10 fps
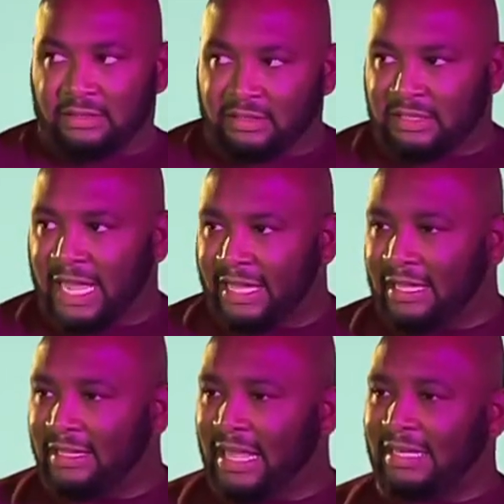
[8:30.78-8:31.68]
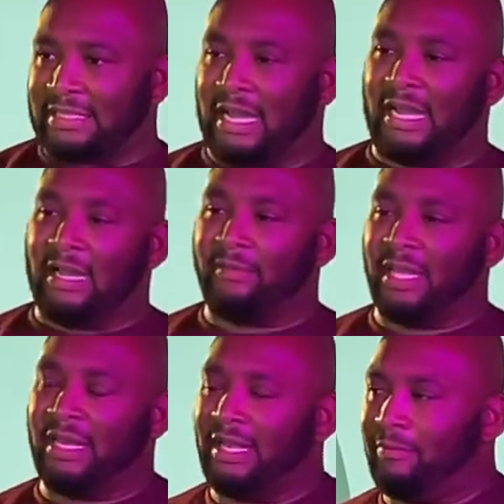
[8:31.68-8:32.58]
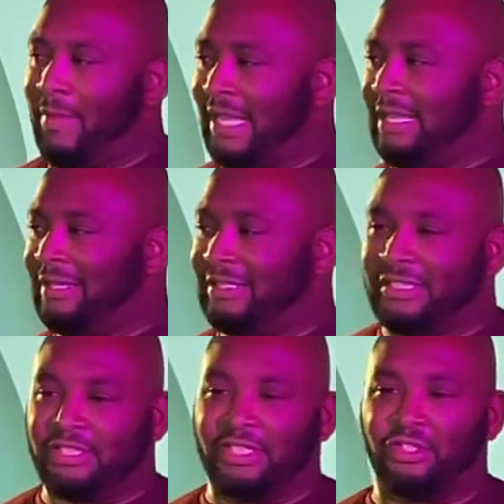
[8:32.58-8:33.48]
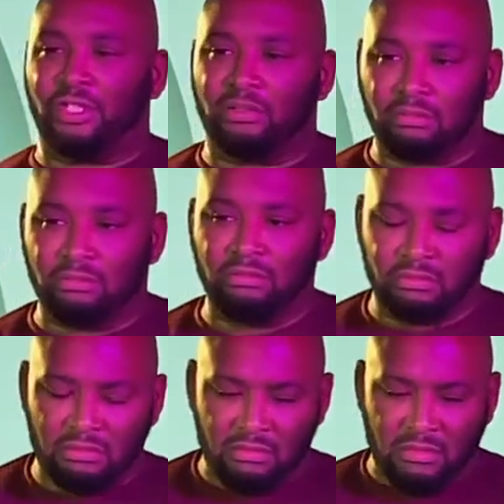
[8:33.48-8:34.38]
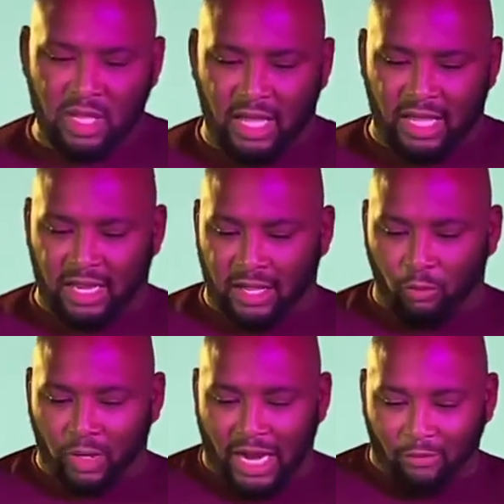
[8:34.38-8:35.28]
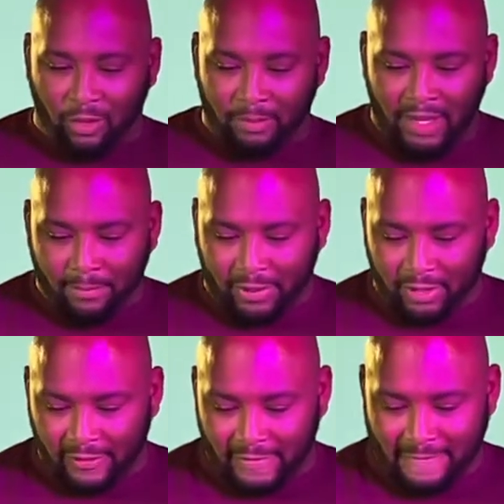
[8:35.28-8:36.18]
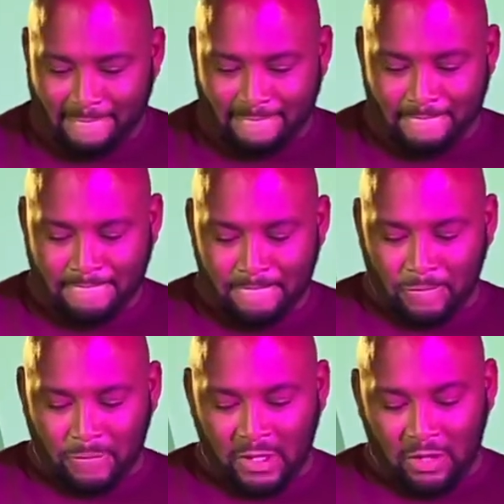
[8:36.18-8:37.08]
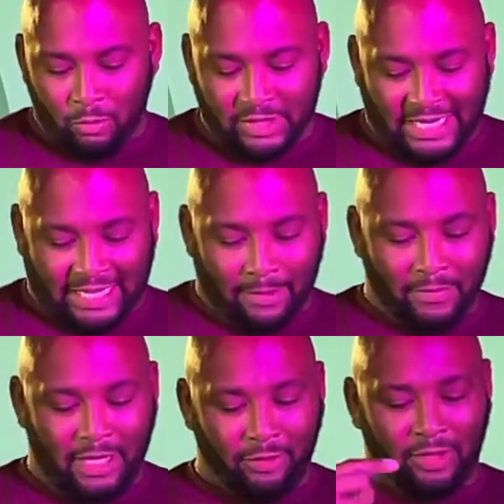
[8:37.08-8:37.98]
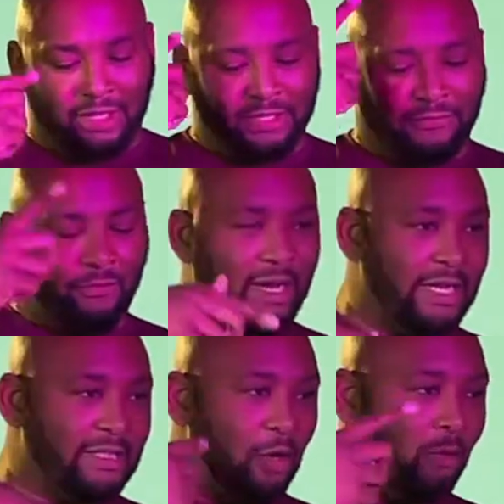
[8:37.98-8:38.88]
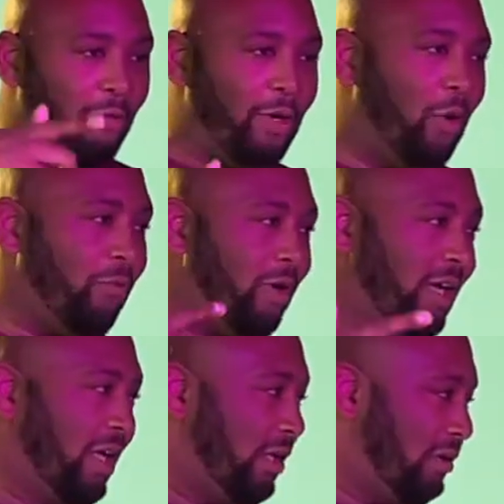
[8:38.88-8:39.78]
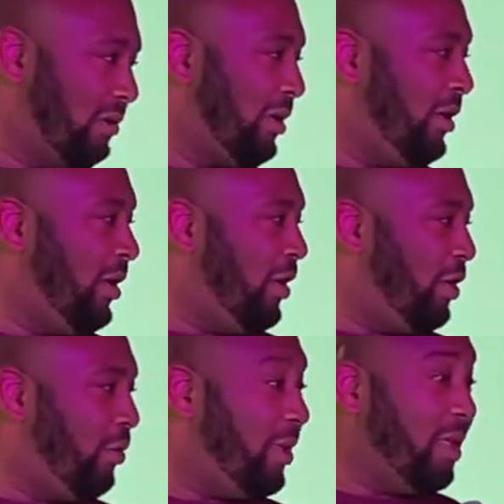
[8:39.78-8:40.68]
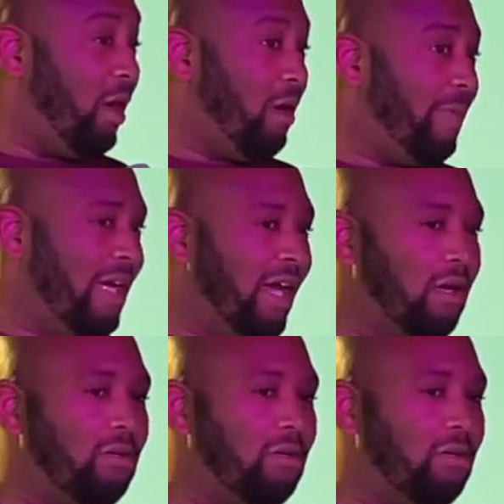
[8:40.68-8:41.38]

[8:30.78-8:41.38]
taking that time and making the decision. And what I remember was I kept hearing this phrase over and over again: you're in the army now.